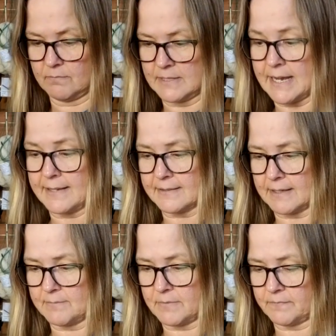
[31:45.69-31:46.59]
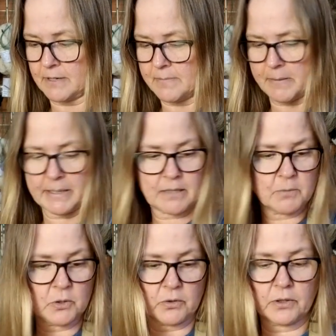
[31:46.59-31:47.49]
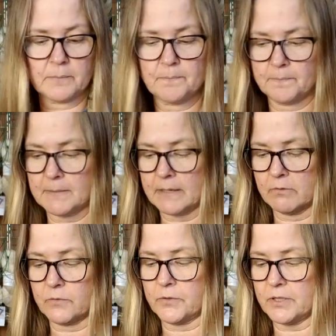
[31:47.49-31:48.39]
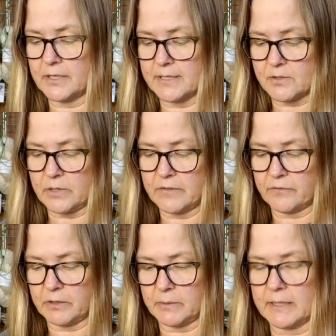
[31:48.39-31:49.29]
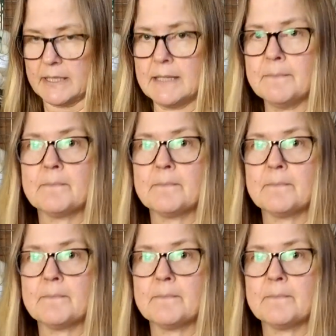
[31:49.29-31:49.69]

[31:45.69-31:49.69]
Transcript: desk. I'm right by my computer. I refer to these quite frequently.